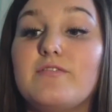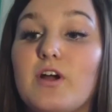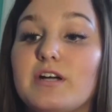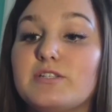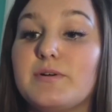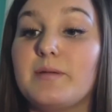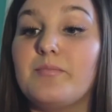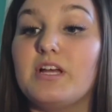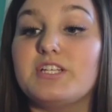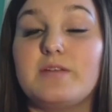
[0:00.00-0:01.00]
contouring
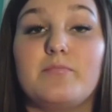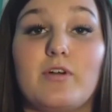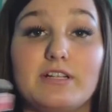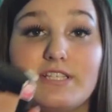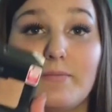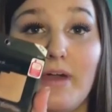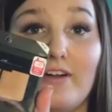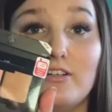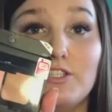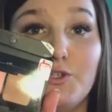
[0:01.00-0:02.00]
blush and bronzing
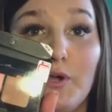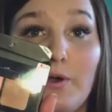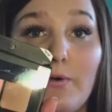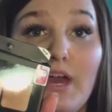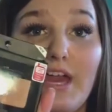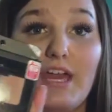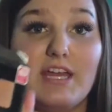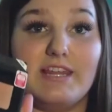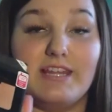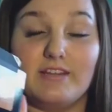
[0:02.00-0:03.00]
powder duo,
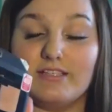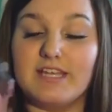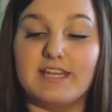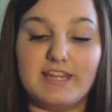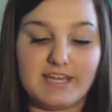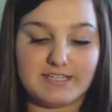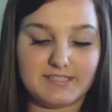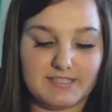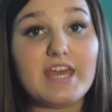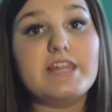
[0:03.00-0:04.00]
and it looks like this.